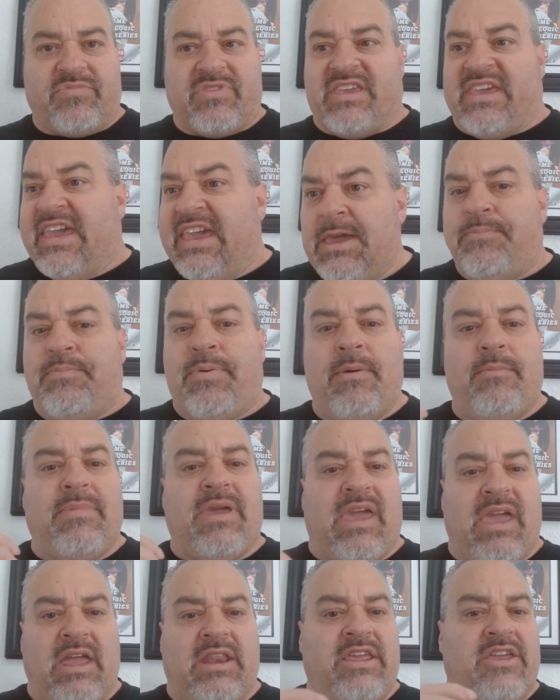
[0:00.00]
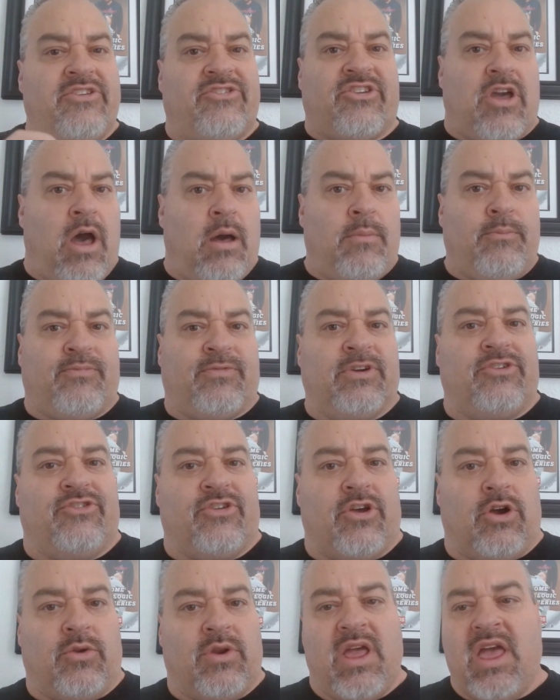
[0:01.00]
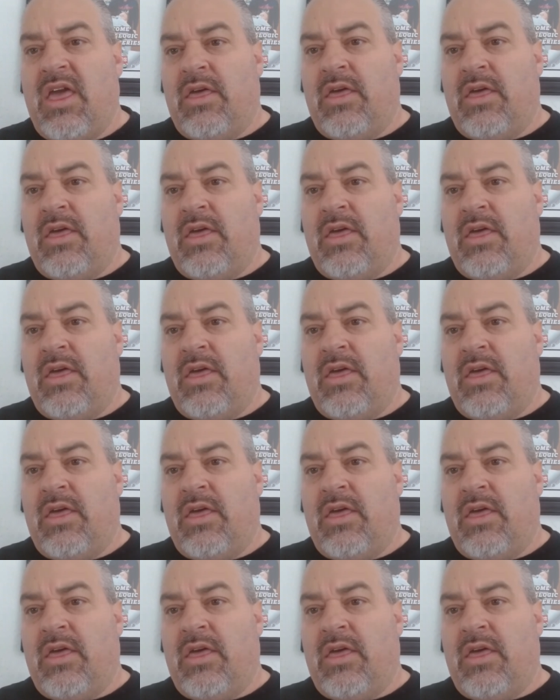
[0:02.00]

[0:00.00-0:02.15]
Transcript: Keep him in his comfort zone.